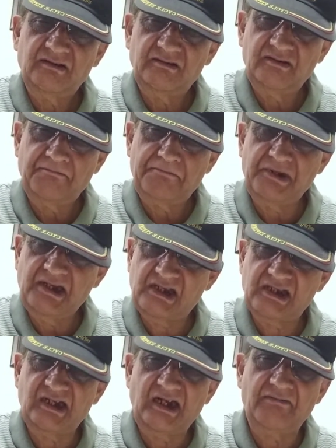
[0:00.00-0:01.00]
the
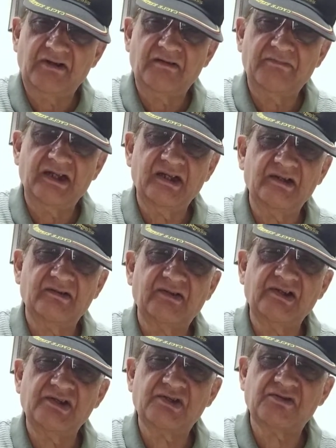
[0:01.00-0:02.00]
PSA level may
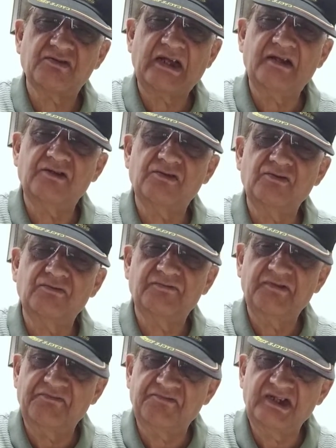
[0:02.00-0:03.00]
increase 10 to
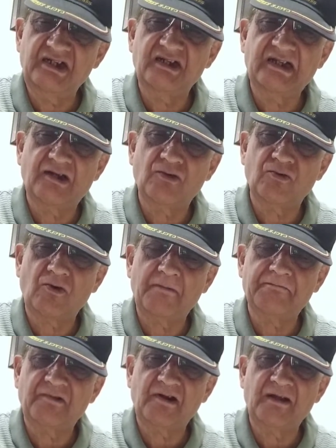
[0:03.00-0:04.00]
15
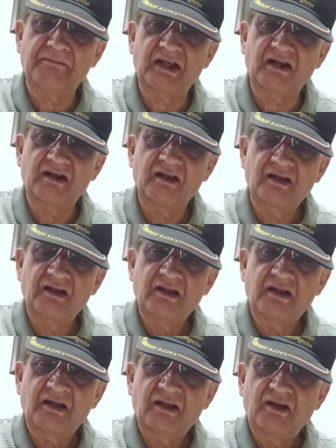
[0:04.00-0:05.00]
nanogram per ml,
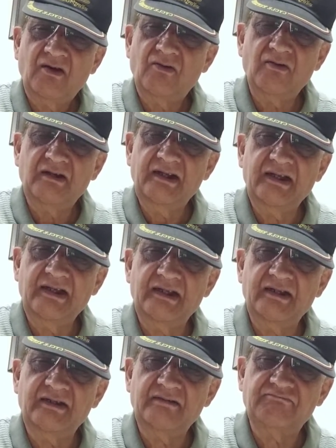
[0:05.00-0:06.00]

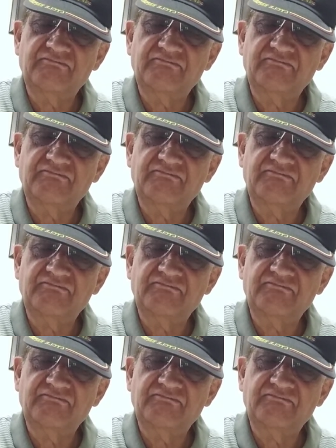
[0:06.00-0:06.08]
only